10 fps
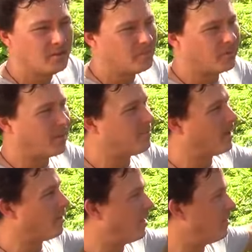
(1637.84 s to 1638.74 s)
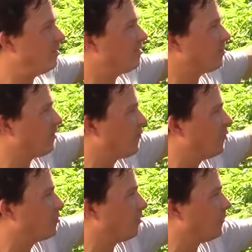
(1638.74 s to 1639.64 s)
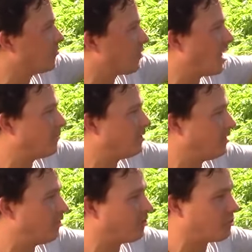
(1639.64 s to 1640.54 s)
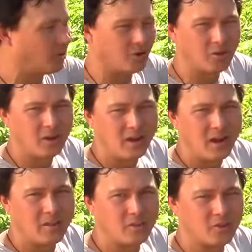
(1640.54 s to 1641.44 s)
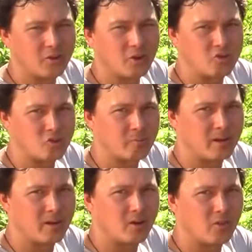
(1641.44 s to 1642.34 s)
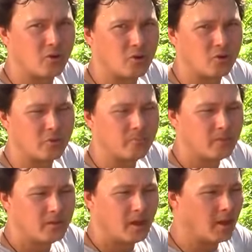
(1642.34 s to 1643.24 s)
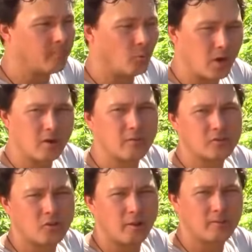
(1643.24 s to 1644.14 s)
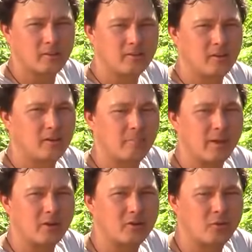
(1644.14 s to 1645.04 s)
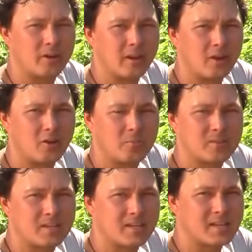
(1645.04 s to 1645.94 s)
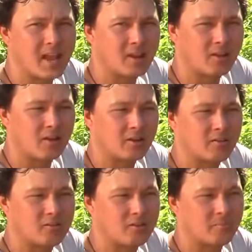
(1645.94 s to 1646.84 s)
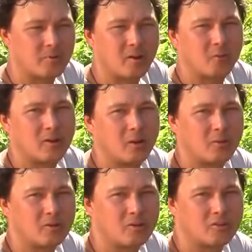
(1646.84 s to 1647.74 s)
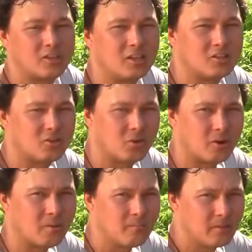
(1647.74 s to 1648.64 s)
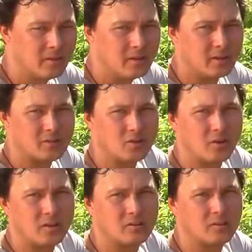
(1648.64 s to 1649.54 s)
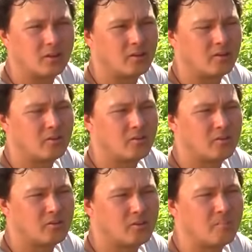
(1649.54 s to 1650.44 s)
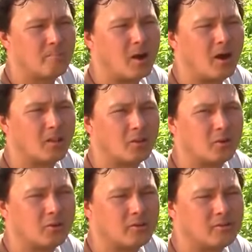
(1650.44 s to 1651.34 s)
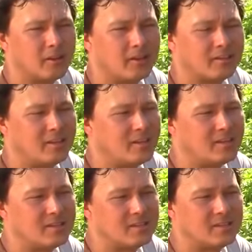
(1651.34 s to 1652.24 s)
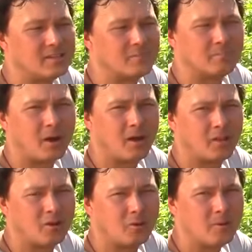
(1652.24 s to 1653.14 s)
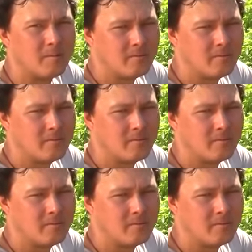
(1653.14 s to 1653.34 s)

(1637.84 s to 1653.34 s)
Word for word: but then by then some of the fruits will have dropped into the soil and then they're gonna germinate on their own. I am aware of this crop because I've seen it in the Baker Creek heirloom seed catalog. I've seen it probably when I went to their seed store. It's known as the tzimbalo. It's like TZ tzimbalo